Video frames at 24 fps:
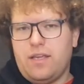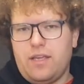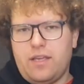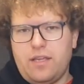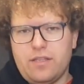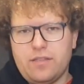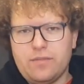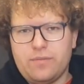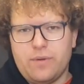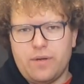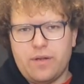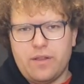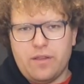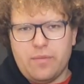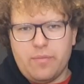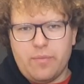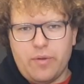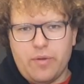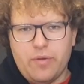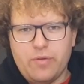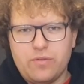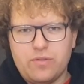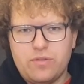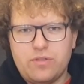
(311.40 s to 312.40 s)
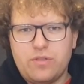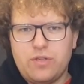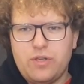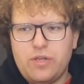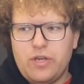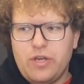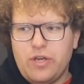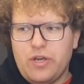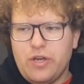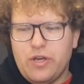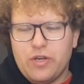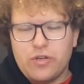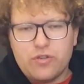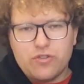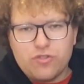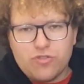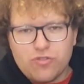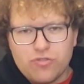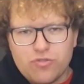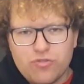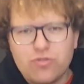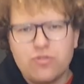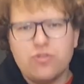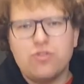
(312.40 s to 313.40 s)
is one of the most
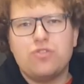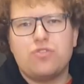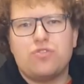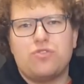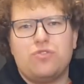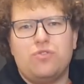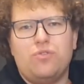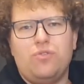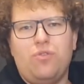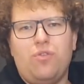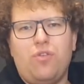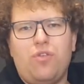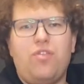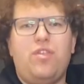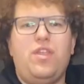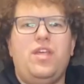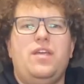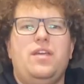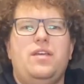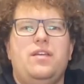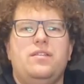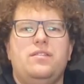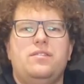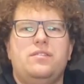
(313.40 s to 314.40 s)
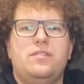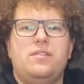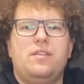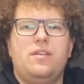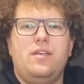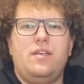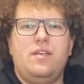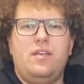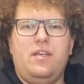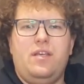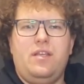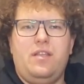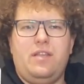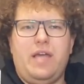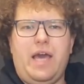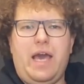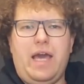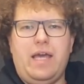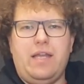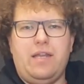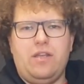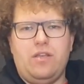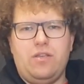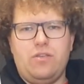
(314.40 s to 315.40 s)
crucial things
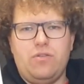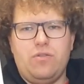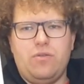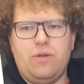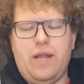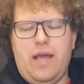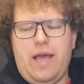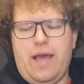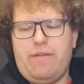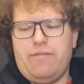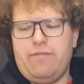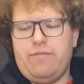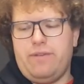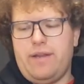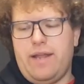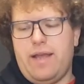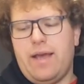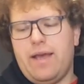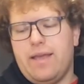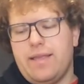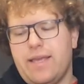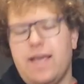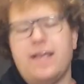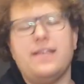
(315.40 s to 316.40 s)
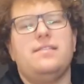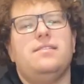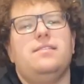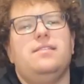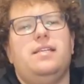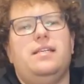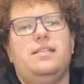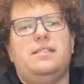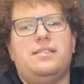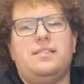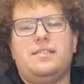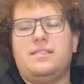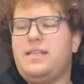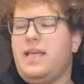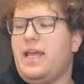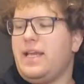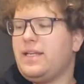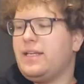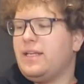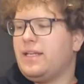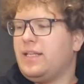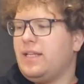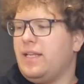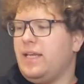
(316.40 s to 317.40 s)
that you could have. Now, yes, it's
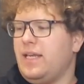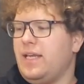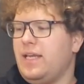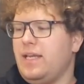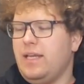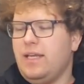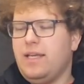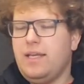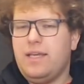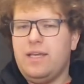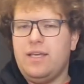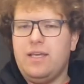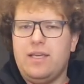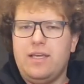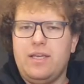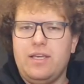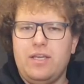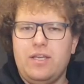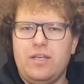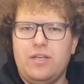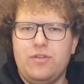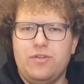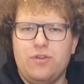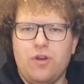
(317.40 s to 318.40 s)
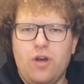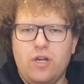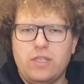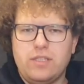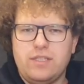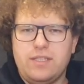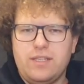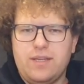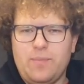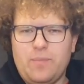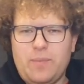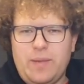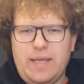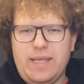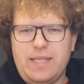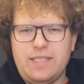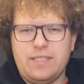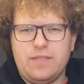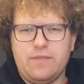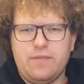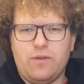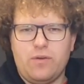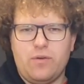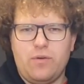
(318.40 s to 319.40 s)
technically not a
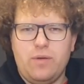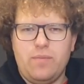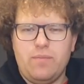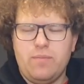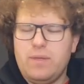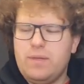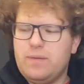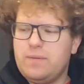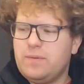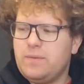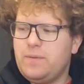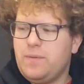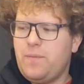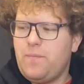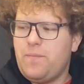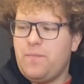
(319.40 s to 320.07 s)
piece of equipment,